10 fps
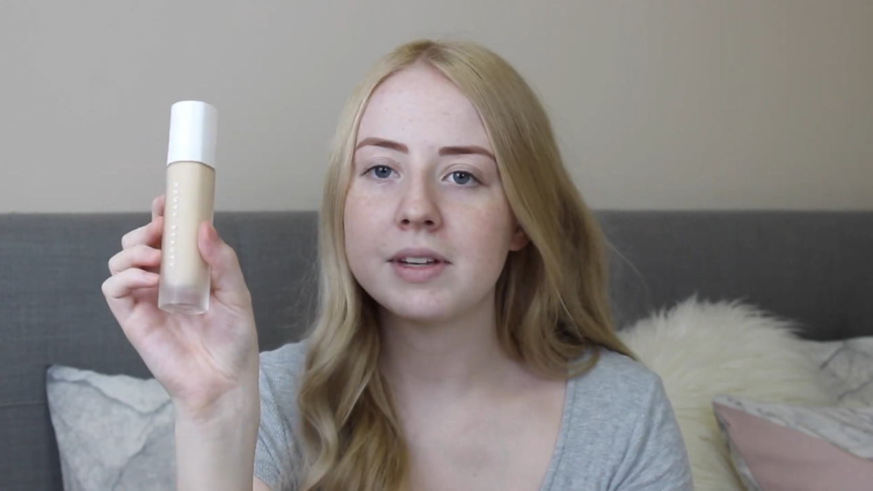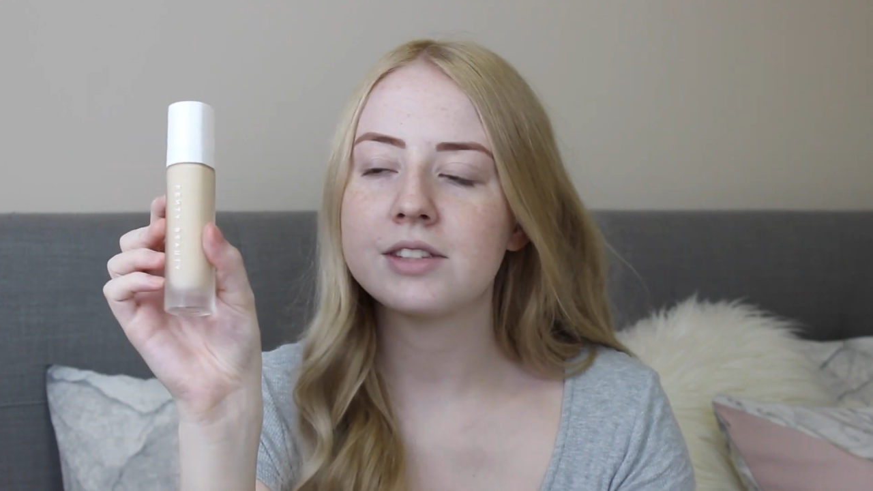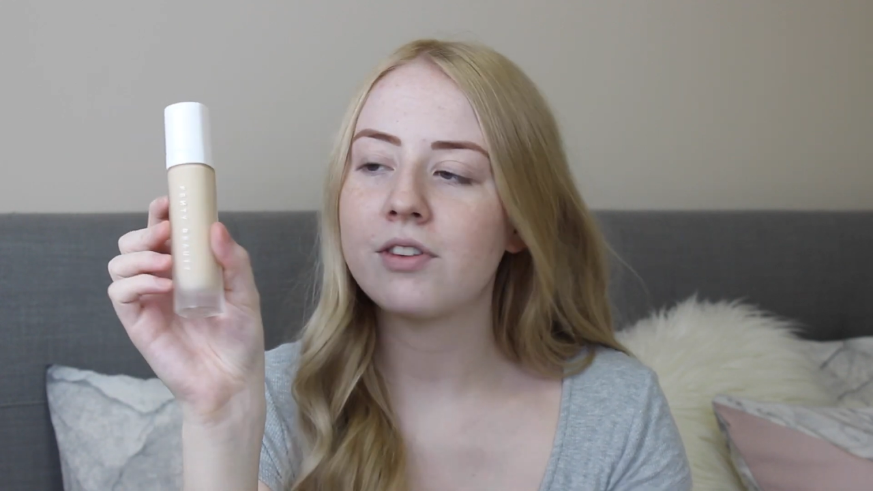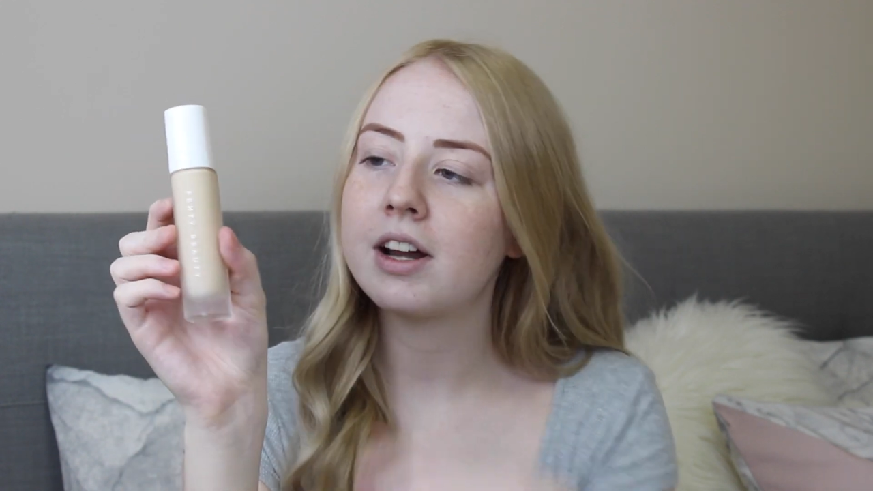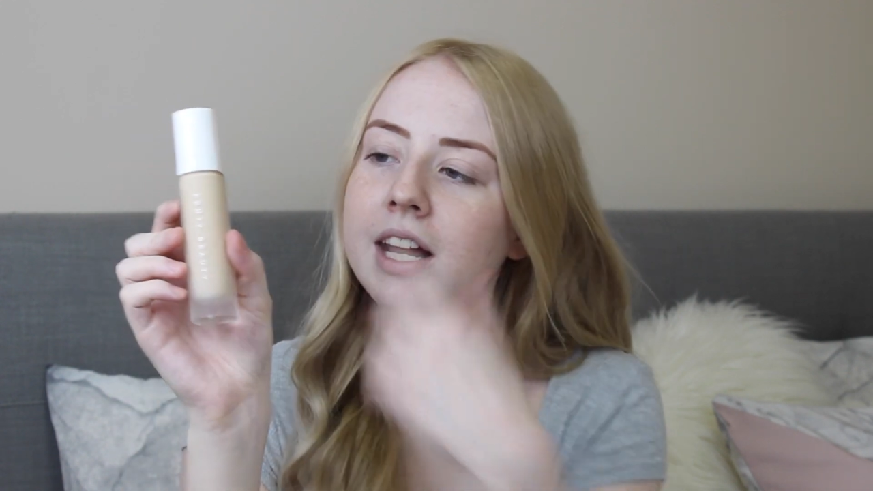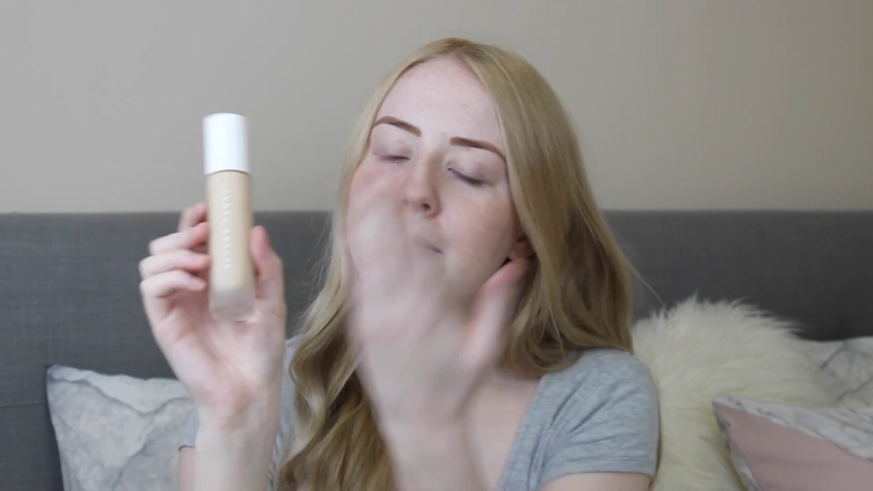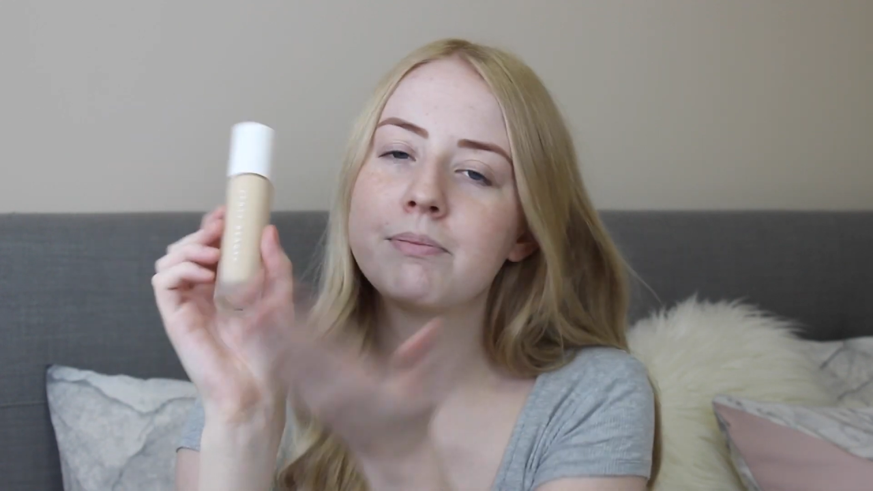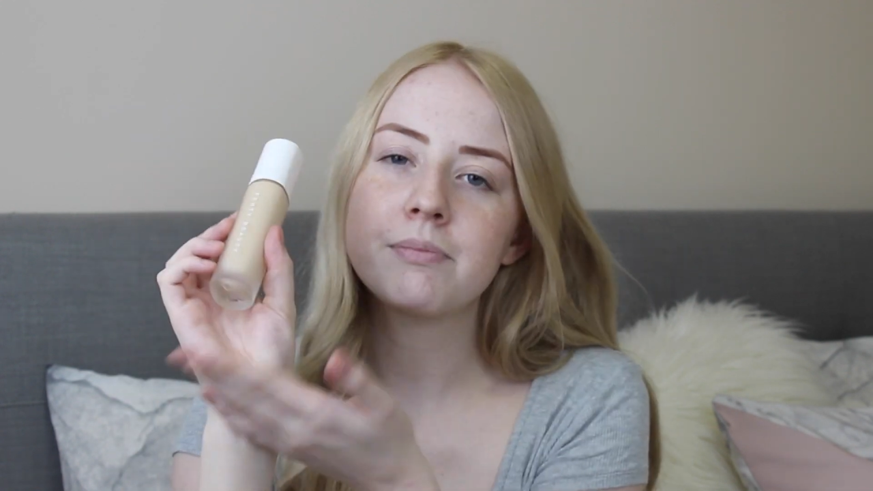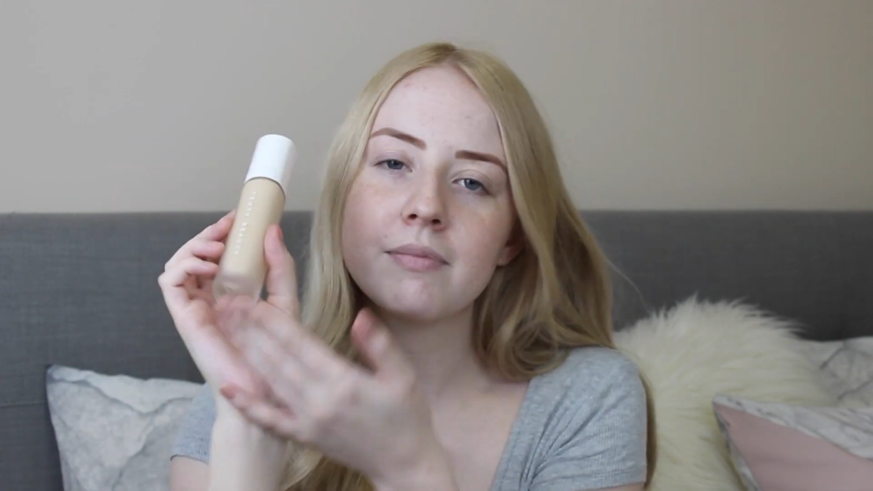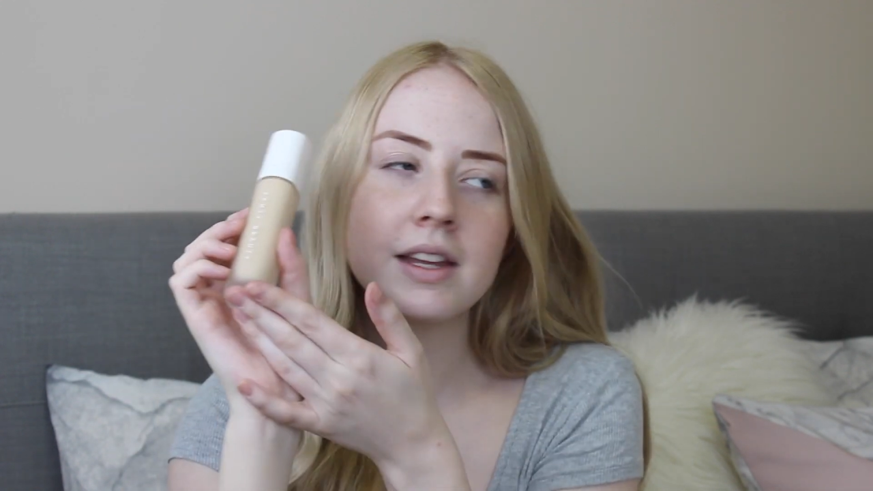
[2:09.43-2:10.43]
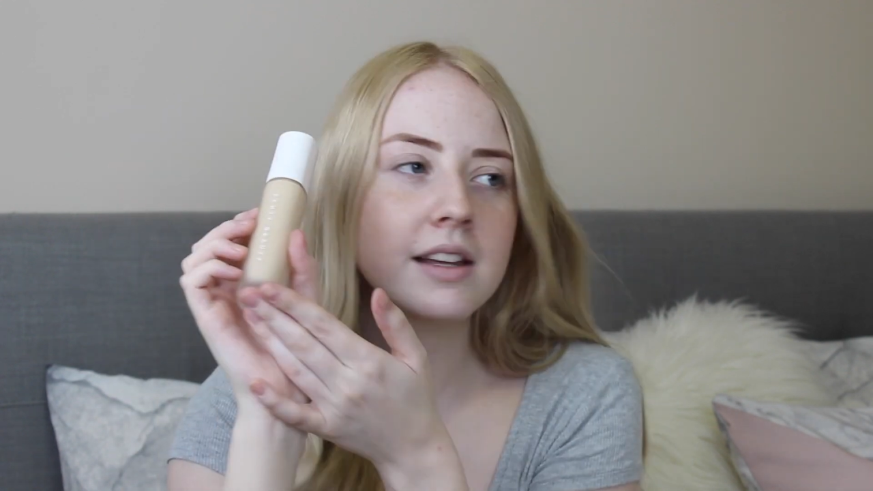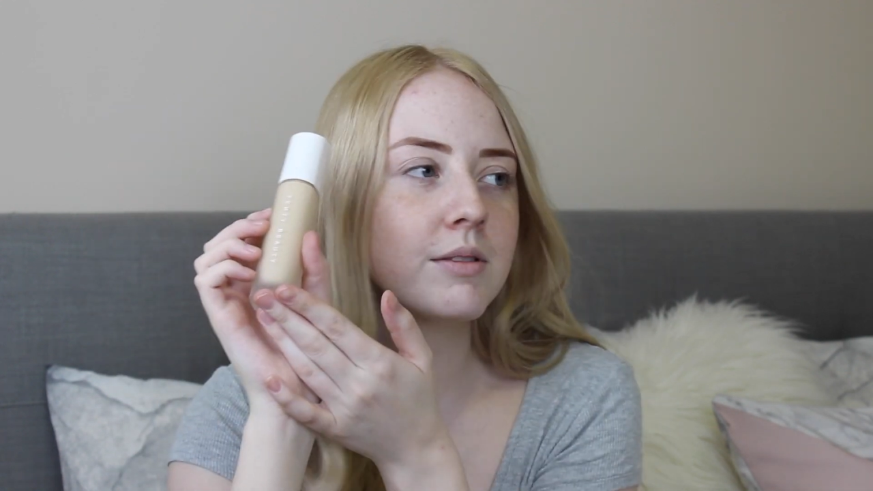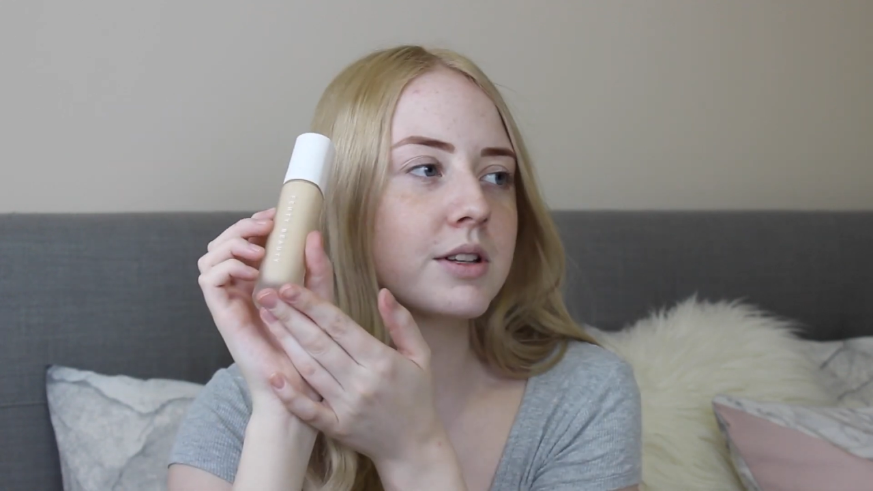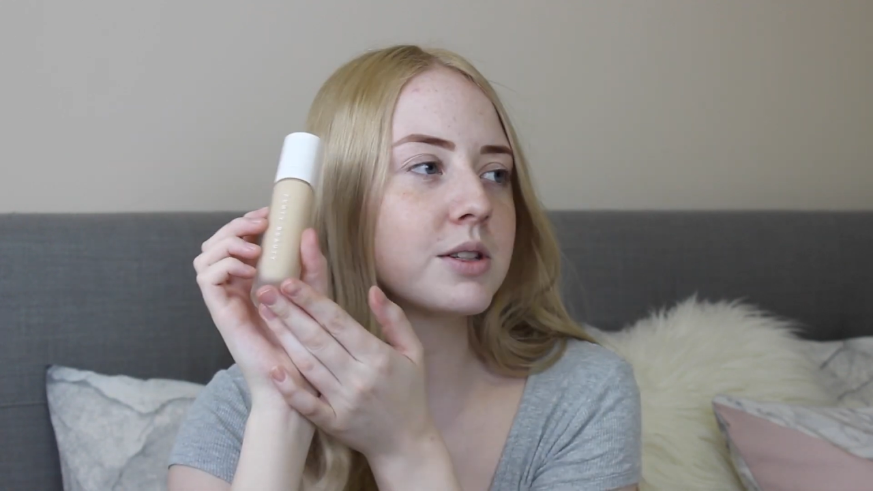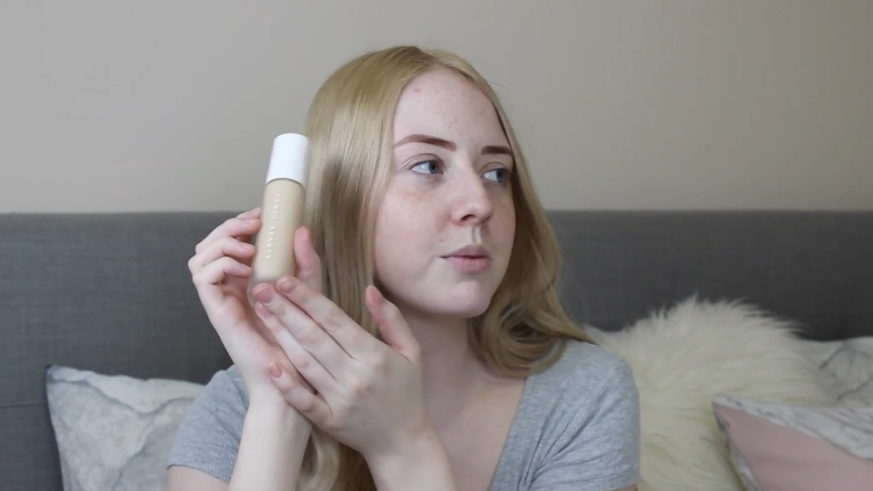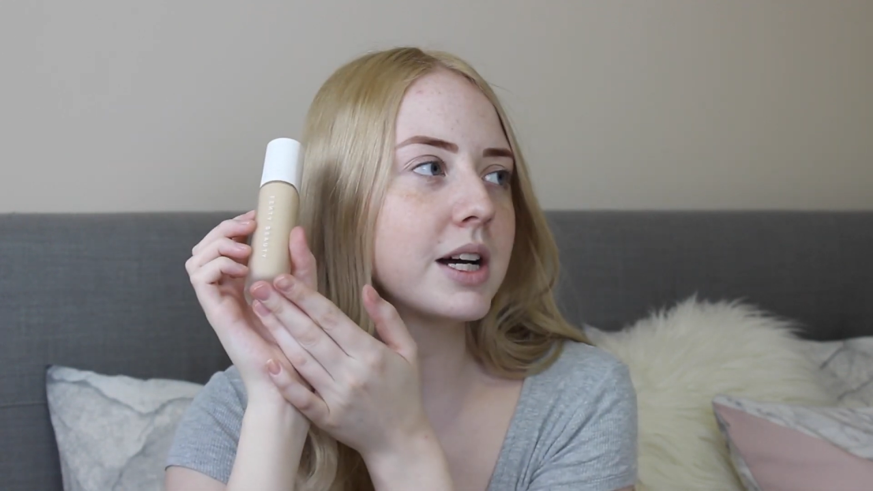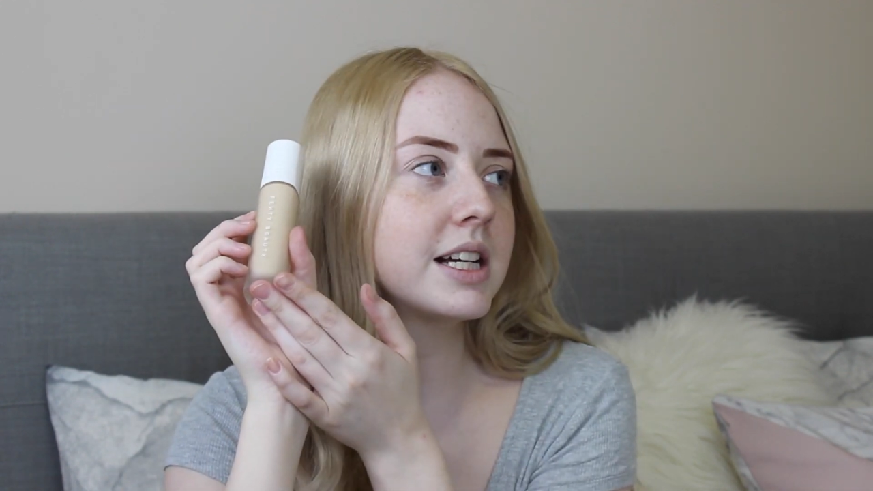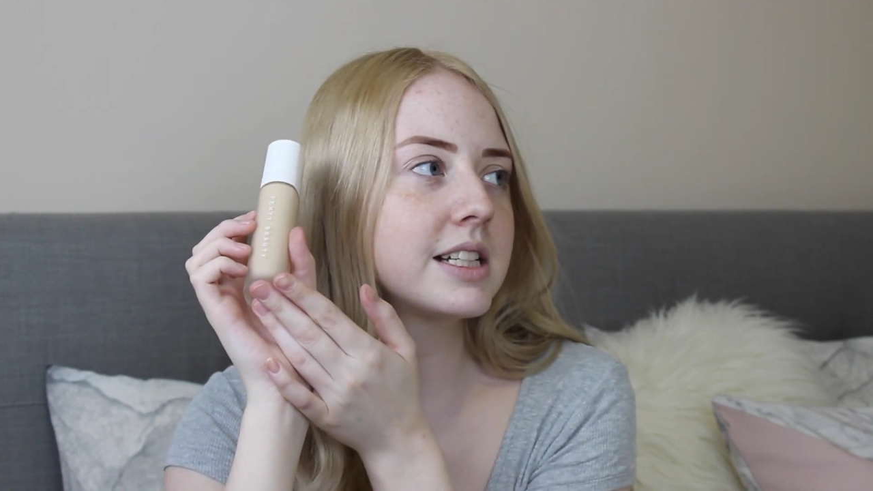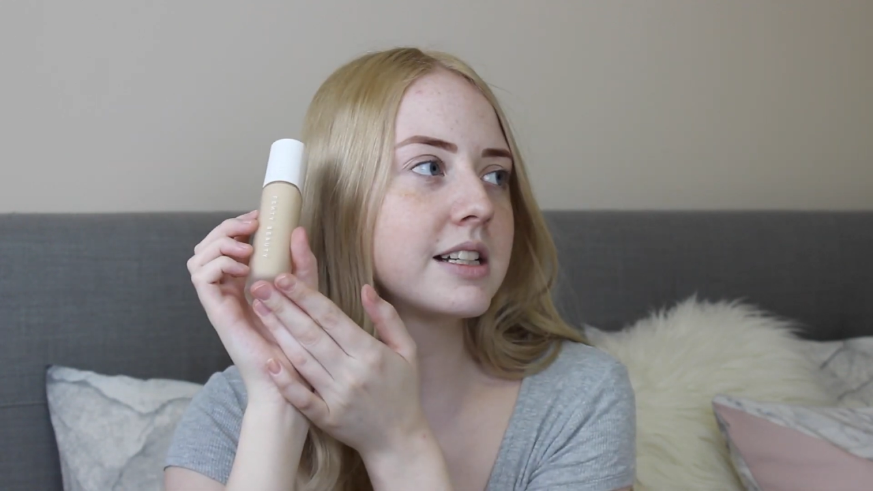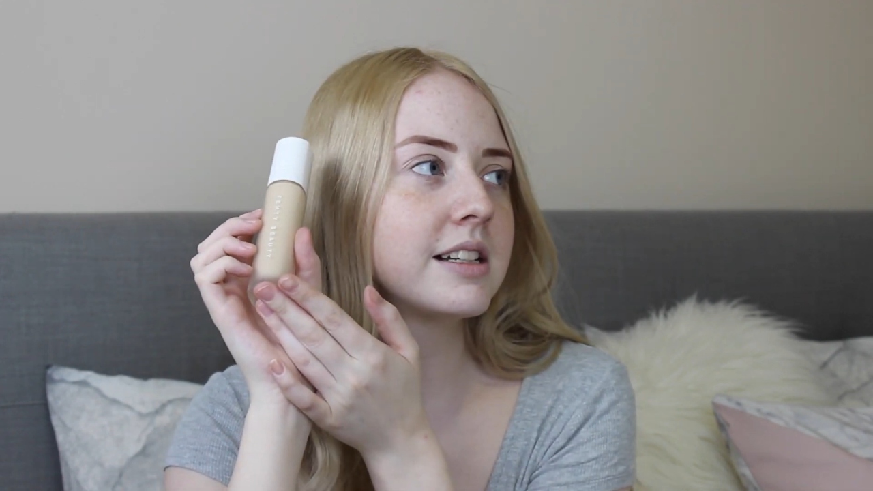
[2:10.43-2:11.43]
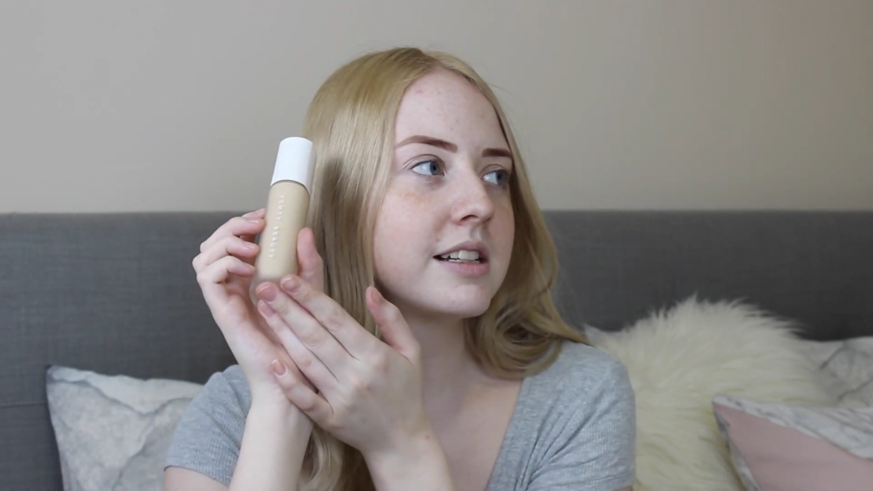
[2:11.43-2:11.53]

It's very, what's the word?